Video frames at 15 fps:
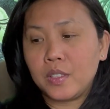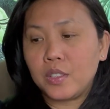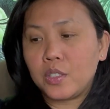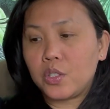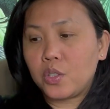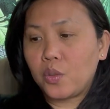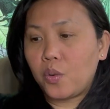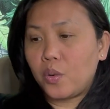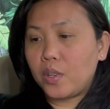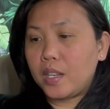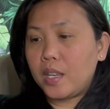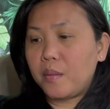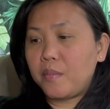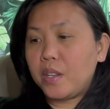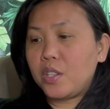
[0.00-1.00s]
So
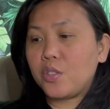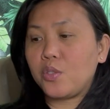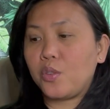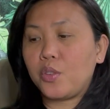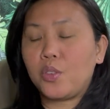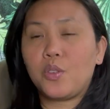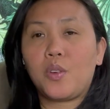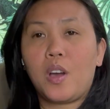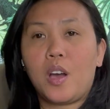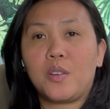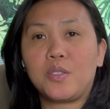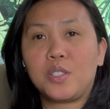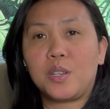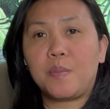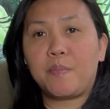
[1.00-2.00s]
let me show you how
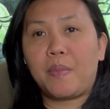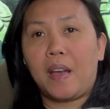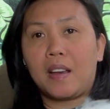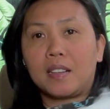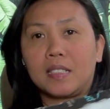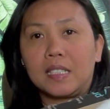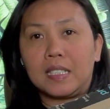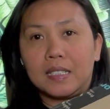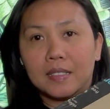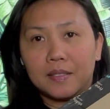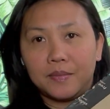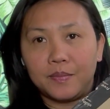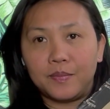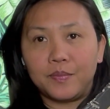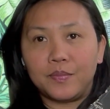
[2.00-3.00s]
she packed it.
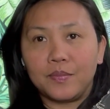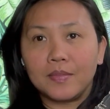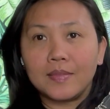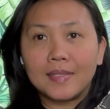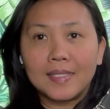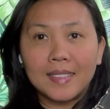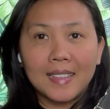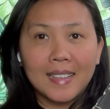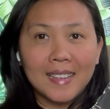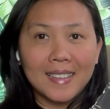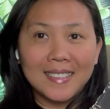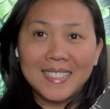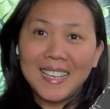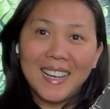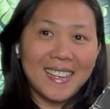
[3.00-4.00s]

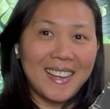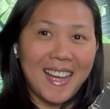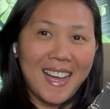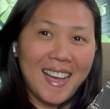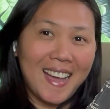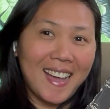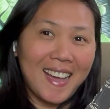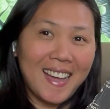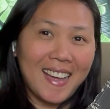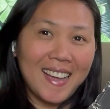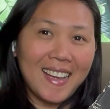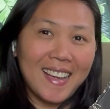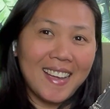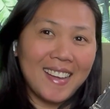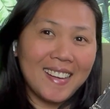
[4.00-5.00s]

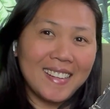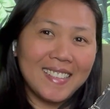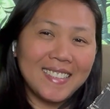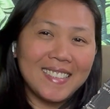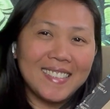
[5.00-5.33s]
Ta-daan!